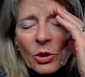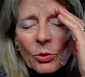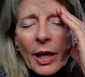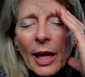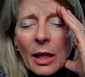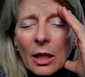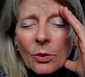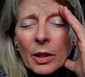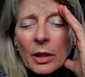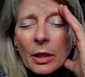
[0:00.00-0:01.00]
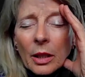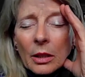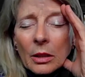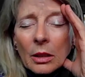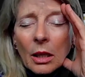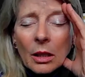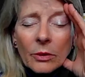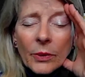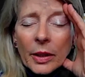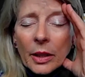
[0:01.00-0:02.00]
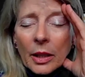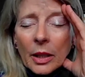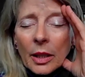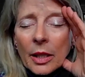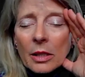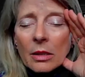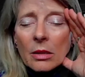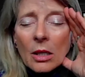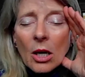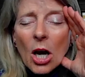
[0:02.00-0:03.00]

which were eloquent and heartrending and